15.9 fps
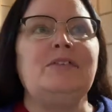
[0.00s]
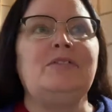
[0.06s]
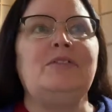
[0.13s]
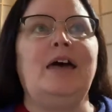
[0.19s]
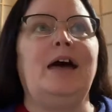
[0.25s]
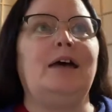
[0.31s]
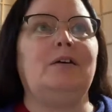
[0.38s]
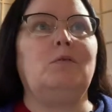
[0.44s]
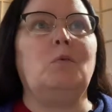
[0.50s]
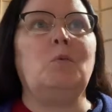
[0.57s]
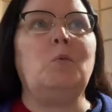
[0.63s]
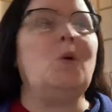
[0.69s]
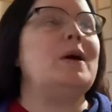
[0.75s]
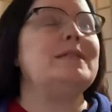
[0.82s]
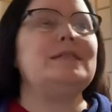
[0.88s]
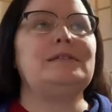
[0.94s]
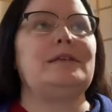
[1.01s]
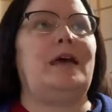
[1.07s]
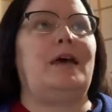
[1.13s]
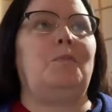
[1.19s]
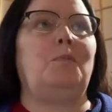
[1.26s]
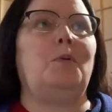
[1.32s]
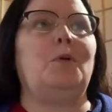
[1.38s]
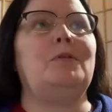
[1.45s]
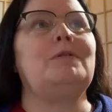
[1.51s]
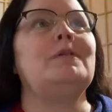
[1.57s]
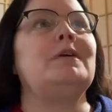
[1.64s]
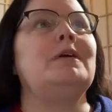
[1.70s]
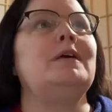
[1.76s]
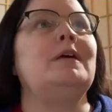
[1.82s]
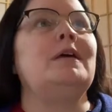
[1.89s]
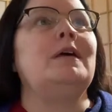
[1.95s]
That one sample
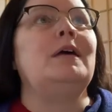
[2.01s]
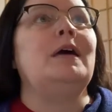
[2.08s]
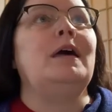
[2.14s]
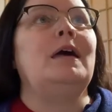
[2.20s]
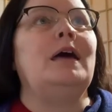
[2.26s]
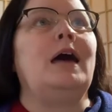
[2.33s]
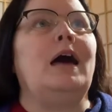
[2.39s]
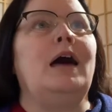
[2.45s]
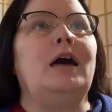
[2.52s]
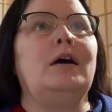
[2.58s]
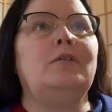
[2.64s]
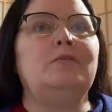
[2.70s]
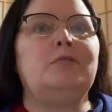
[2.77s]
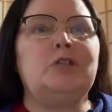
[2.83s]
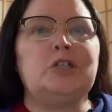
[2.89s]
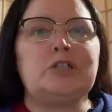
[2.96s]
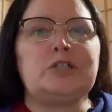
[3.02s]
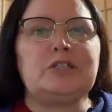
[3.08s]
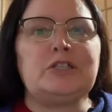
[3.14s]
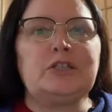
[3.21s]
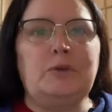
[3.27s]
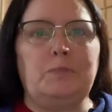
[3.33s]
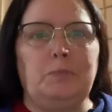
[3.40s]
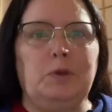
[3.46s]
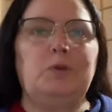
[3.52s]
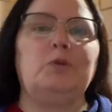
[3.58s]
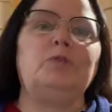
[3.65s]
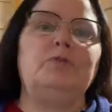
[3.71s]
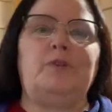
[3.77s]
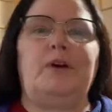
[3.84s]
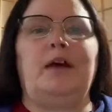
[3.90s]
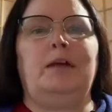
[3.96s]
of just the pure
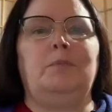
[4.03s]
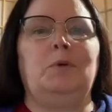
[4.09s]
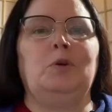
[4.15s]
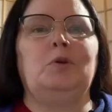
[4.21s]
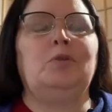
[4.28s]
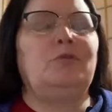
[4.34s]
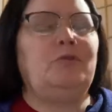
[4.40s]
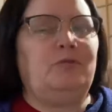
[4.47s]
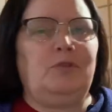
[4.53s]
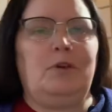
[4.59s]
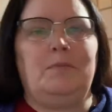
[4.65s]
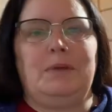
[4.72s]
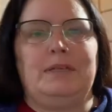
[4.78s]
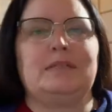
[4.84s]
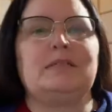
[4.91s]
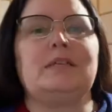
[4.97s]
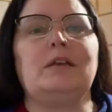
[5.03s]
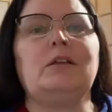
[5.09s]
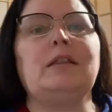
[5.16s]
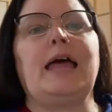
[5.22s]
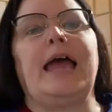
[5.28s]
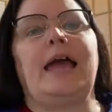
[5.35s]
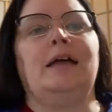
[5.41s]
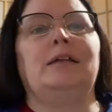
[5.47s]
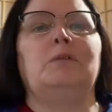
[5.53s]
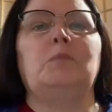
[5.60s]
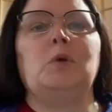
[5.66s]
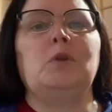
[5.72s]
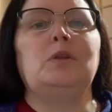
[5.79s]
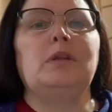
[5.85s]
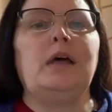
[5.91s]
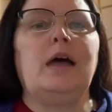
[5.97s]
fiber from a single
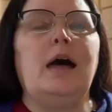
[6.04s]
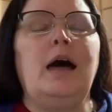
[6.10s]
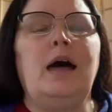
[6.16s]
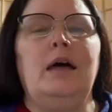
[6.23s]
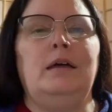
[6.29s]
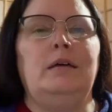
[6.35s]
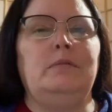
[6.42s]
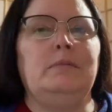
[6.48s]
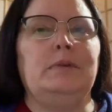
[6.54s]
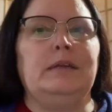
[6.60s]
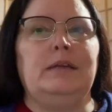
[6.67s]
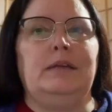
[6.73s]
animal. Um,